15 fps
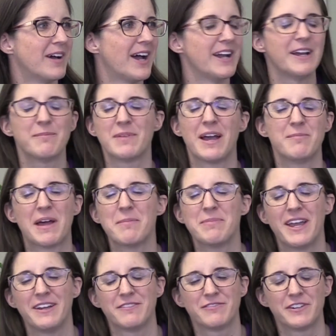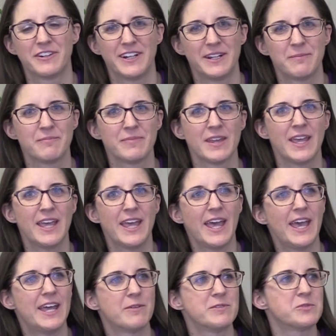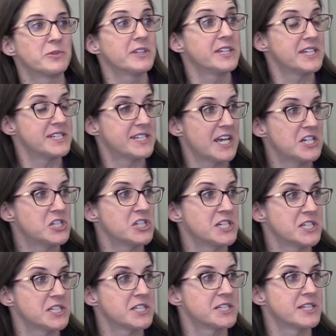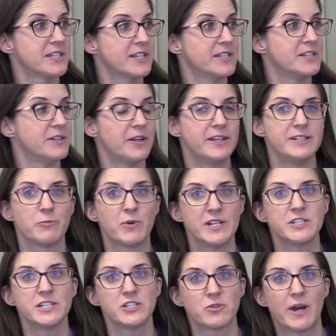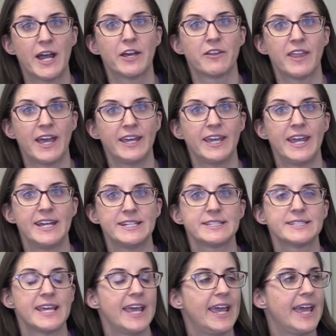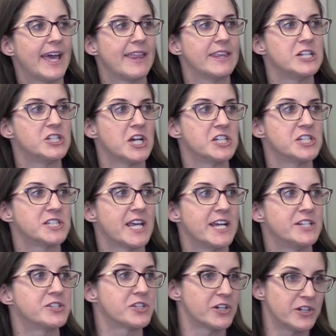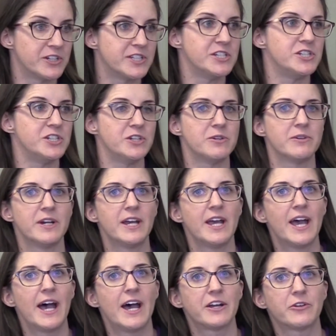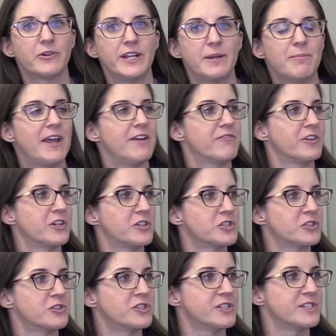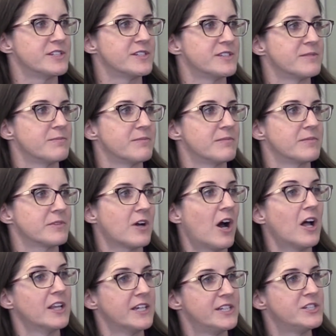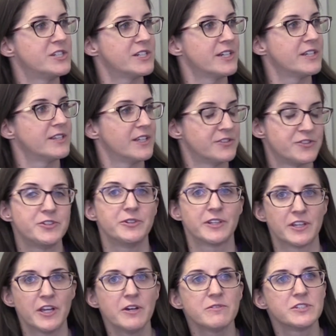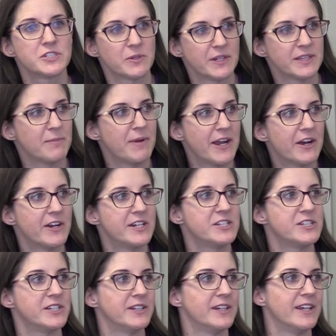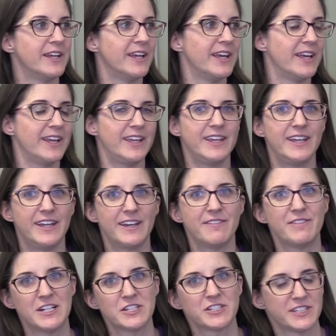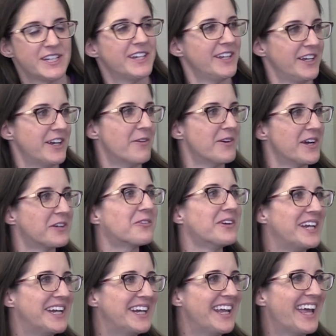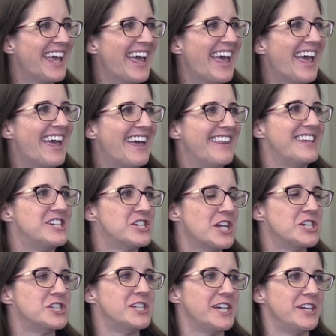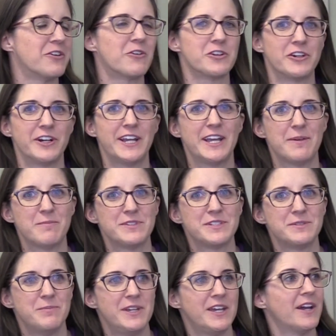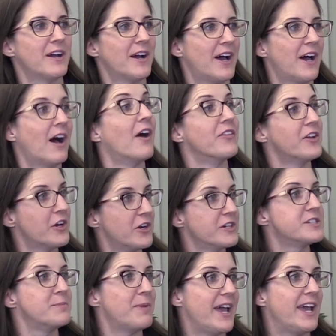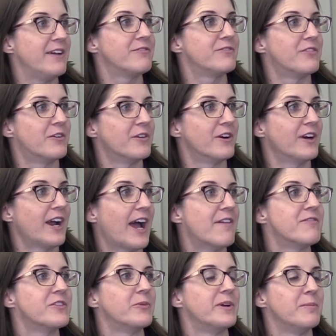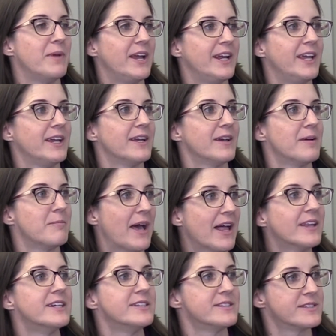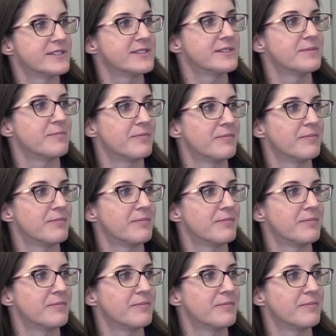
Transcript: I, I'm not paying for it. And it was really contentious. And it went to trial that case. And the judge said, sir, did you agree to pay for your children's college, the student loan during the marriage? And he eventually, you know, agreed. And the judge did order him to be uh, on the hook to pay for half the remaining balance.